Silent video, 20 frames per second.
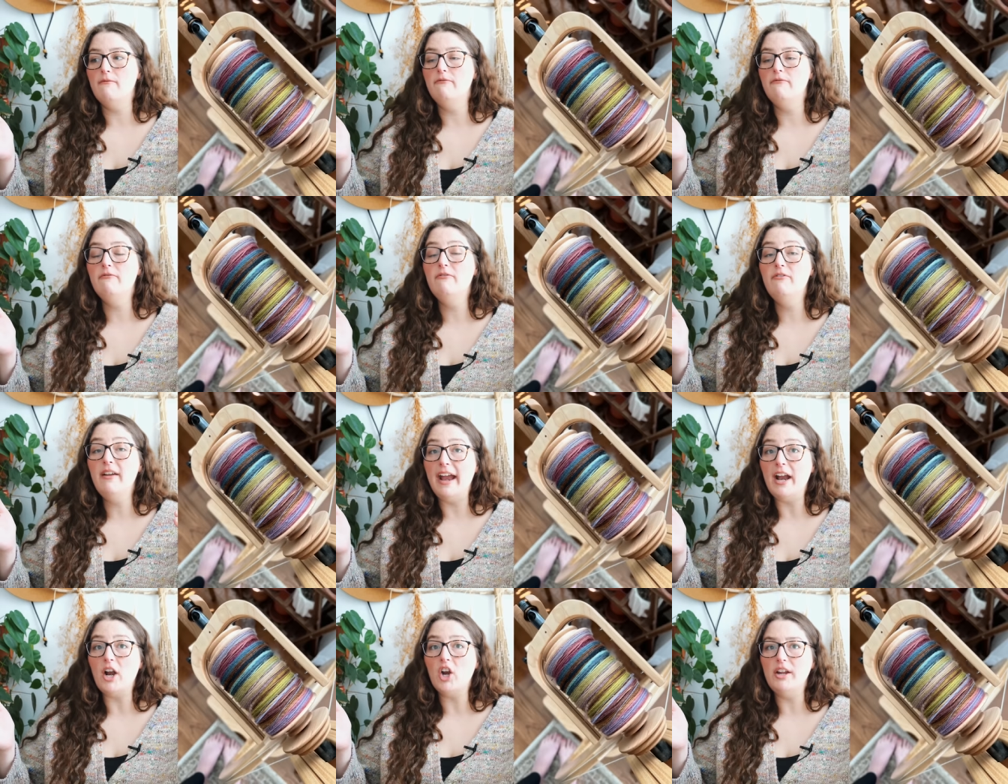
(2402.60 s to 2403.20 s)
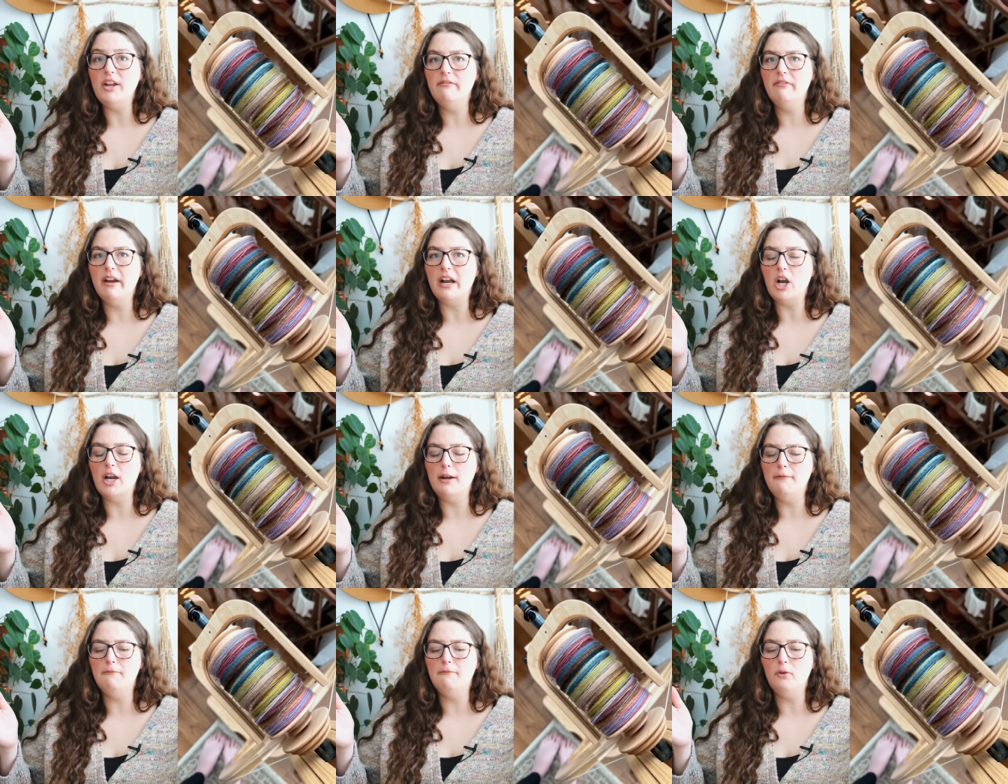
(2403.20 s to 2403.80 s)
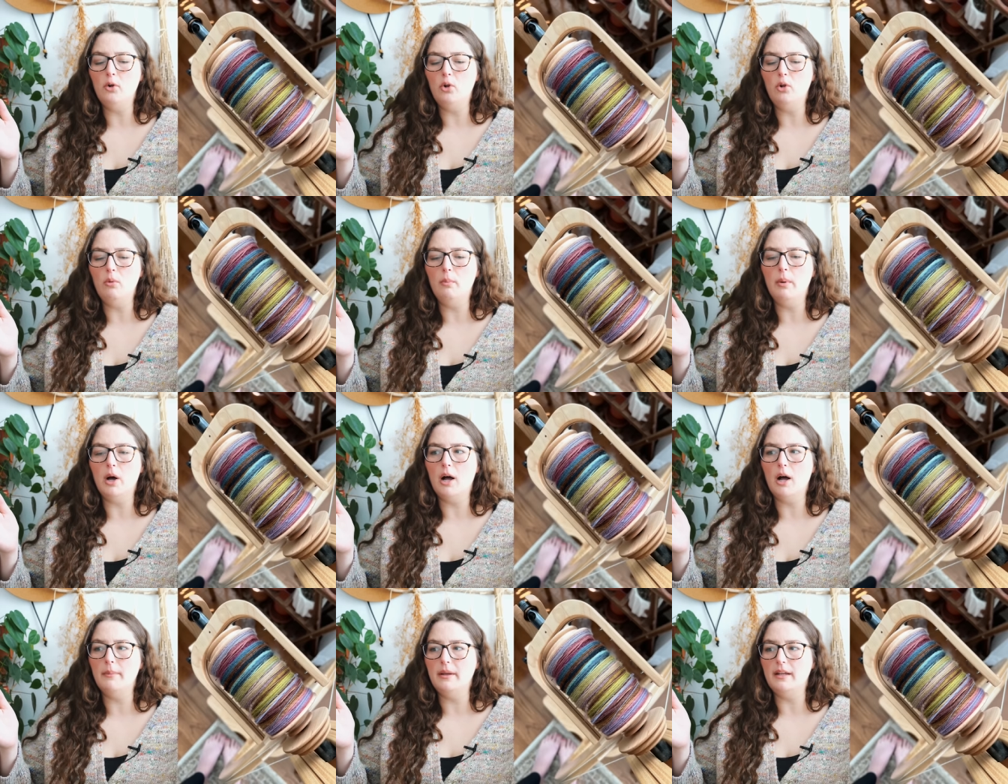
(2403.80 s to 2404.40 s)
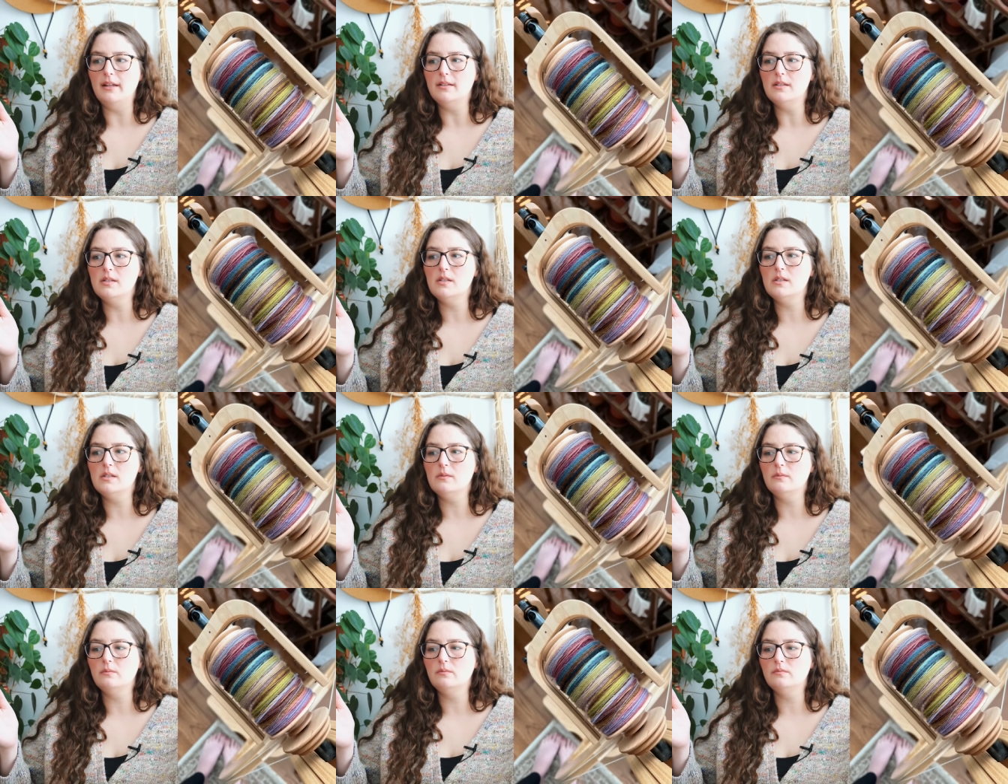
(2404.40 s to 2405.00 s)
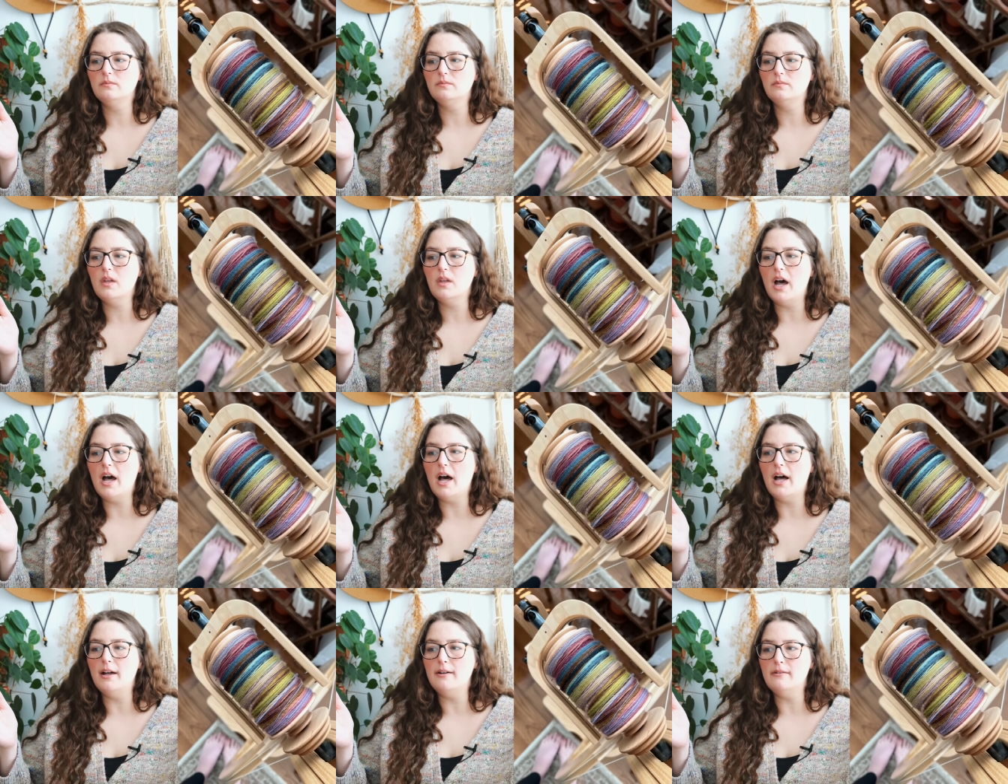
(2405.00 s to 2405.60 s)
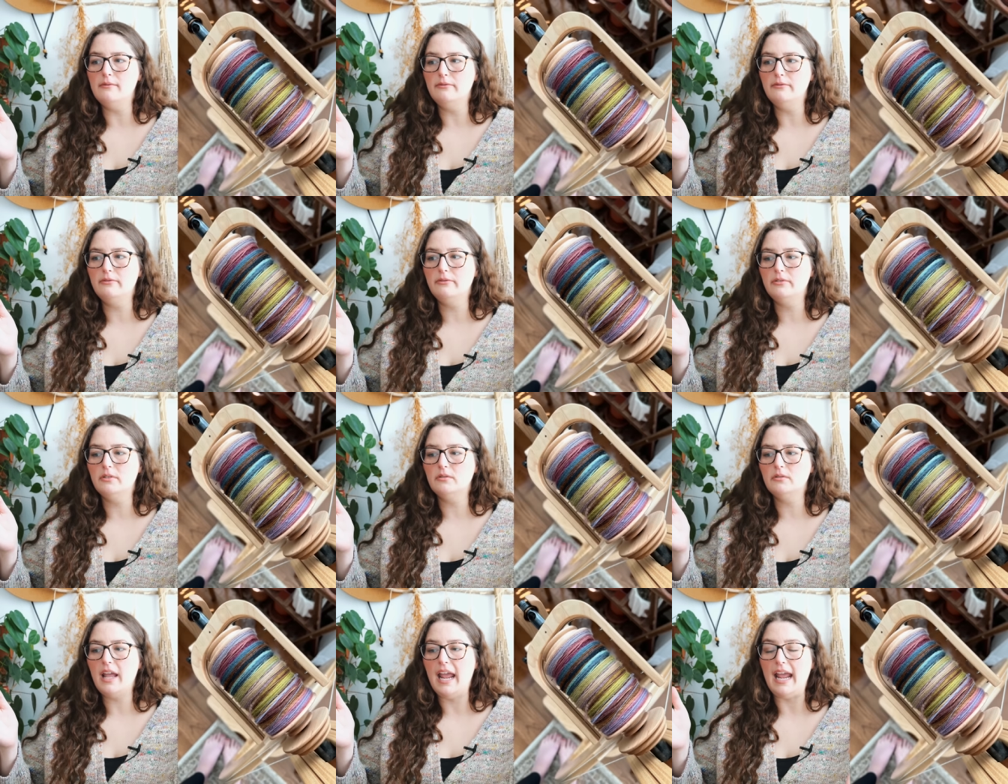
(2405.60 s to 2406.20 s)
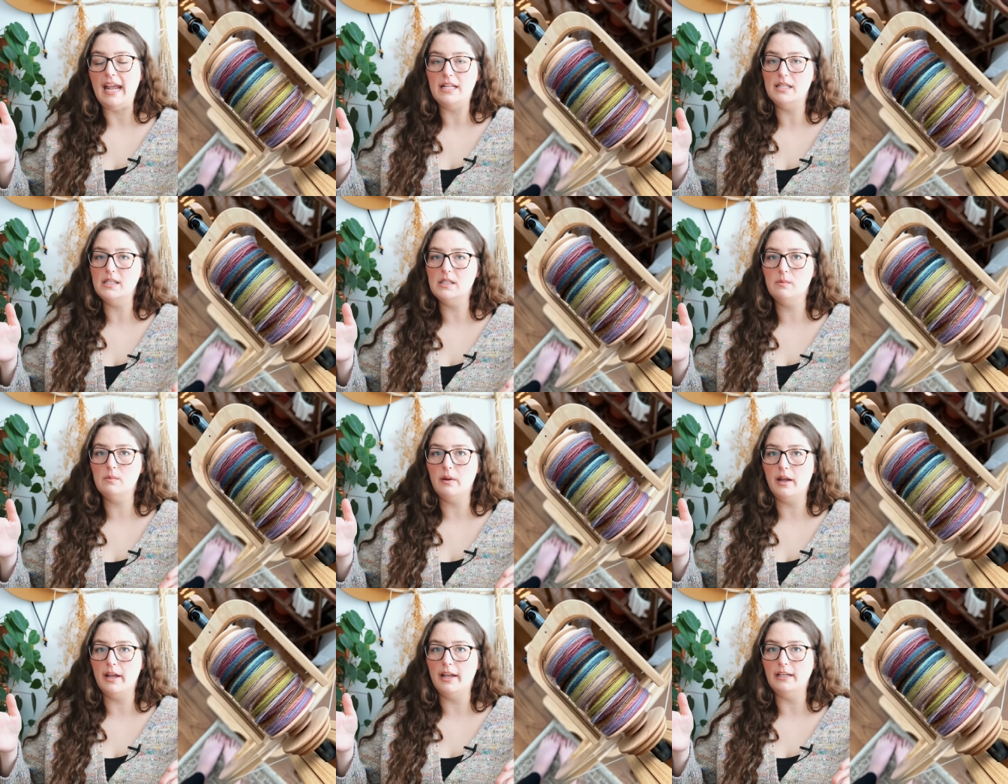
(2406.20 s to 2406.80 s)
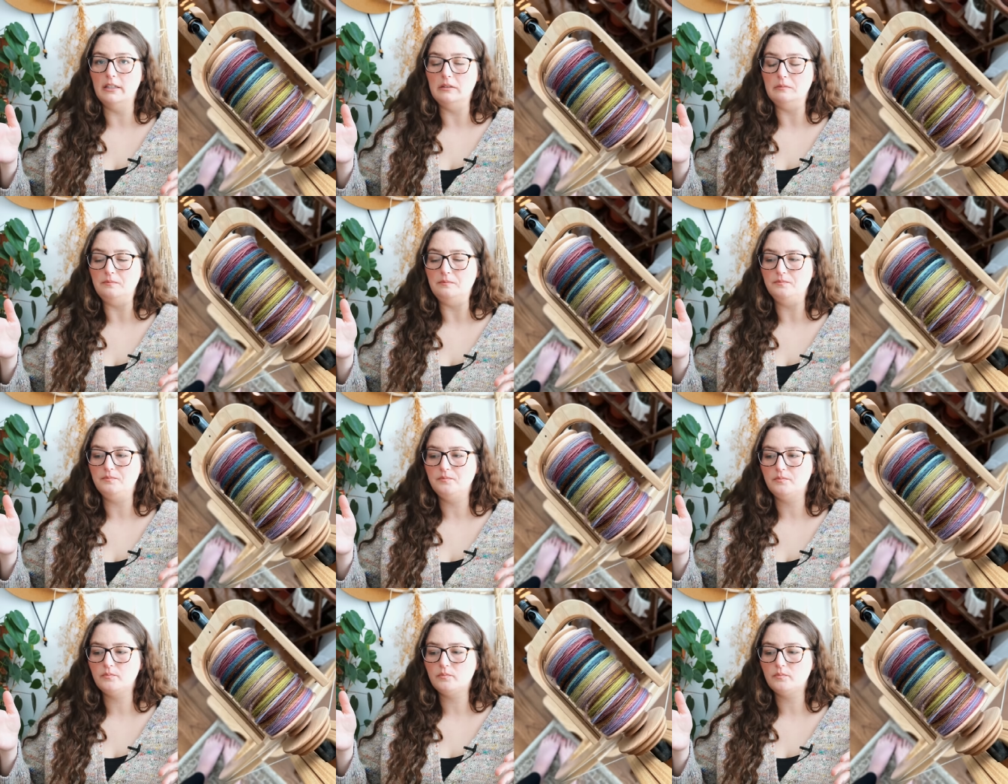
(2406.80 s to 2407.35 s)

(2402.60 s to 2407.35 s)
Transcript: very, very full bobbins of hand spun